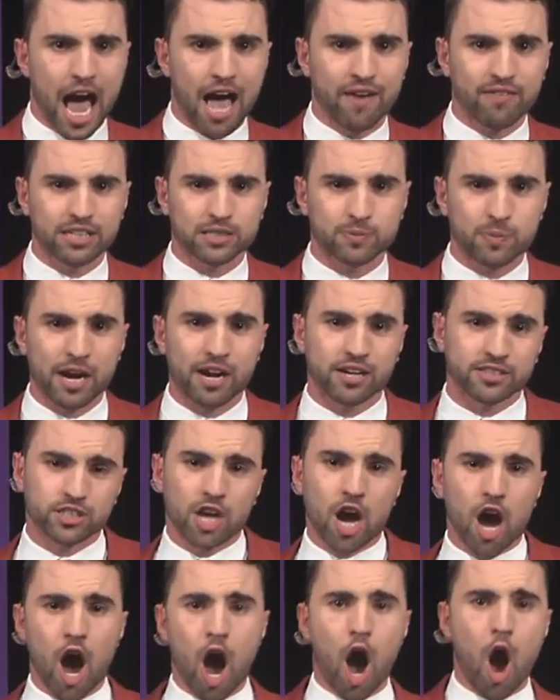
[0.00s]
having spirits.
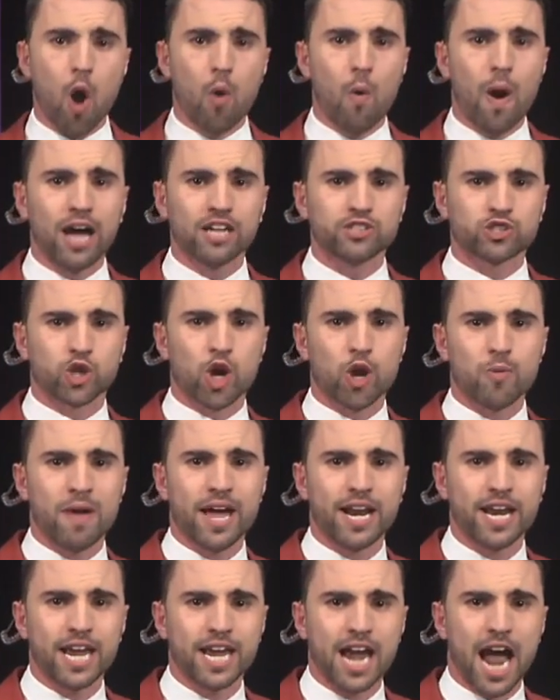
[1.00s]
Oh, one too
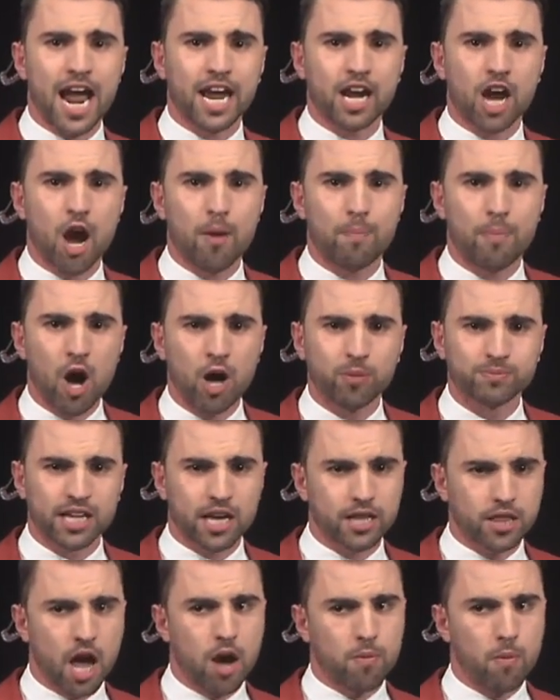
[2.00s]
many Jaeger bombs
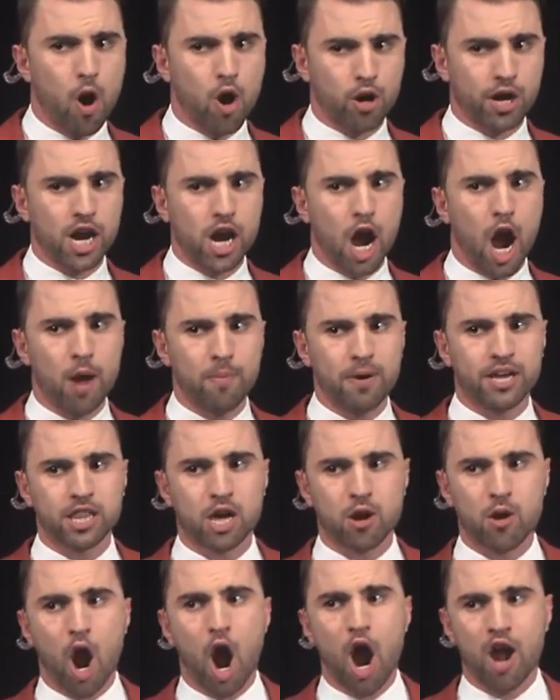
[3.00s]
and they're walking home in their
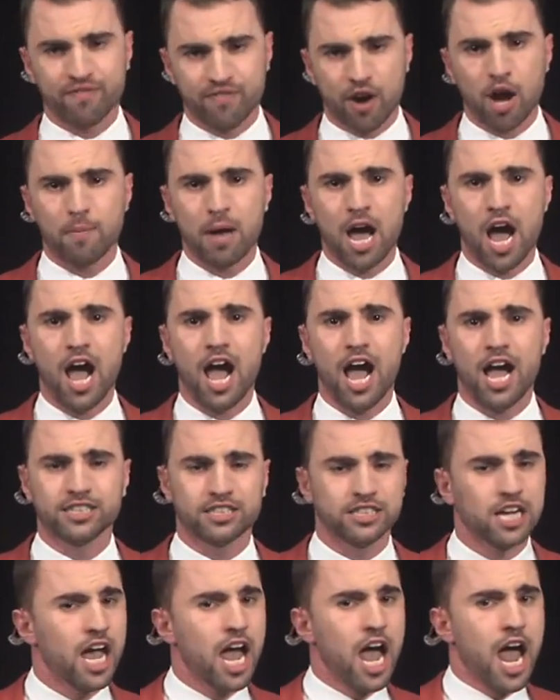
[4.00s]
own
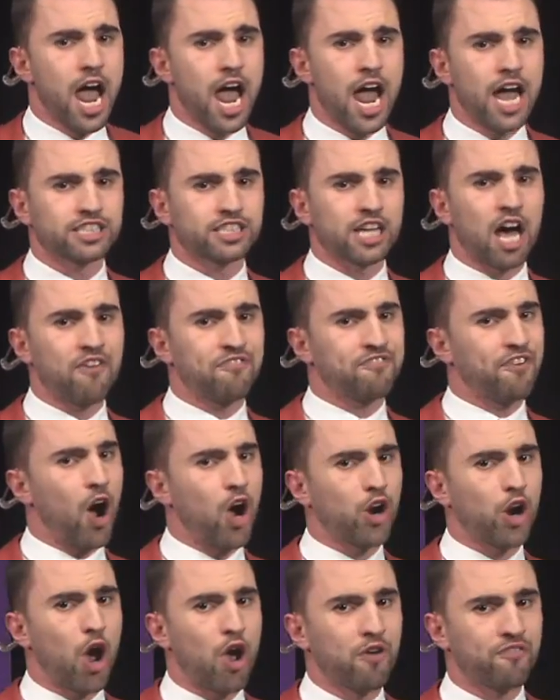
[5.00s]
vomit. It's a
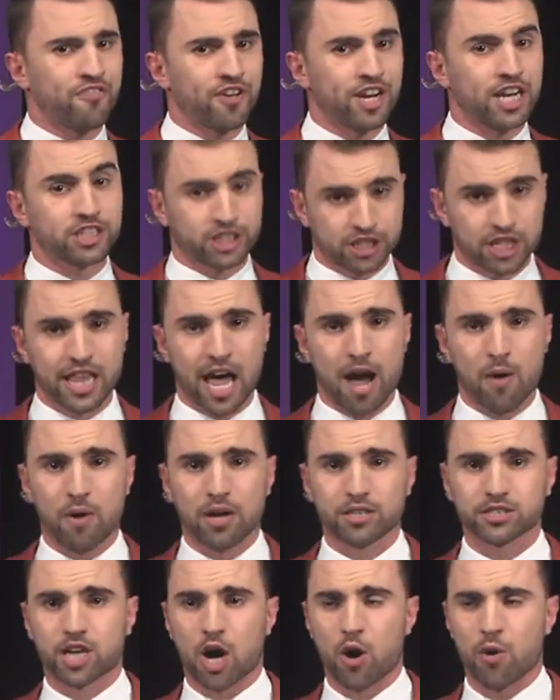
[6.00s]
photo finish and that
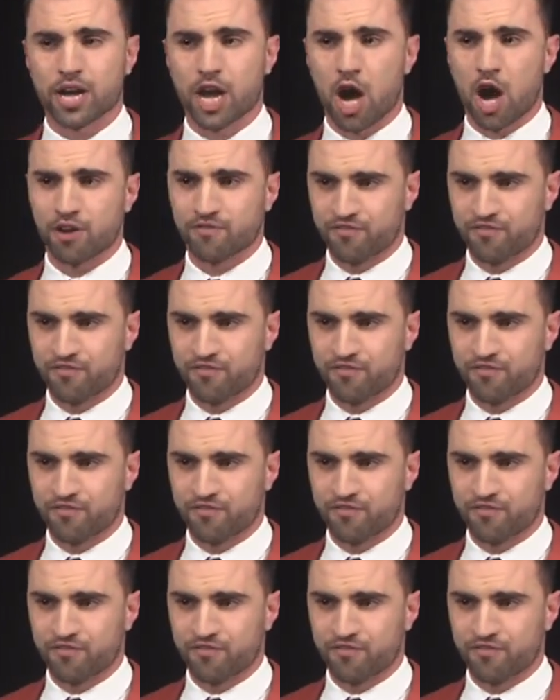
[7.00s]
one's going on